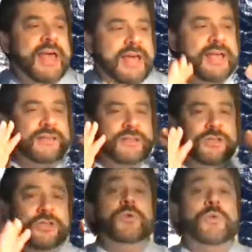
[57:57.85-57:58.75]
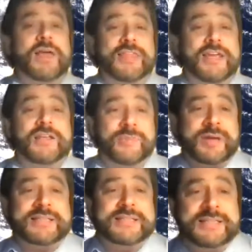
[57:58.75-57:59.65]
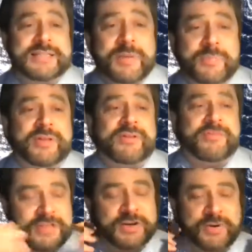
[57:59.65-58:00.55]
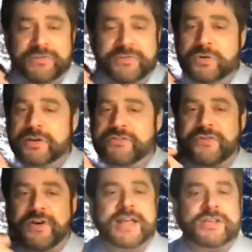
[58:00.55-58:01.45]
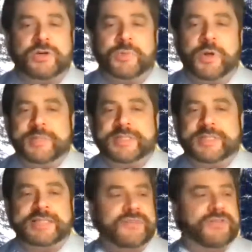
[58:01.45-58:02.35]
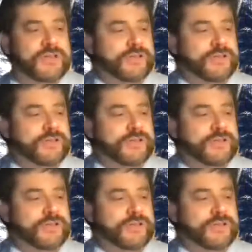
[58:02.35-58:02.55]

And you, I think, are the best example of, you know, if you can find your purpose in life, you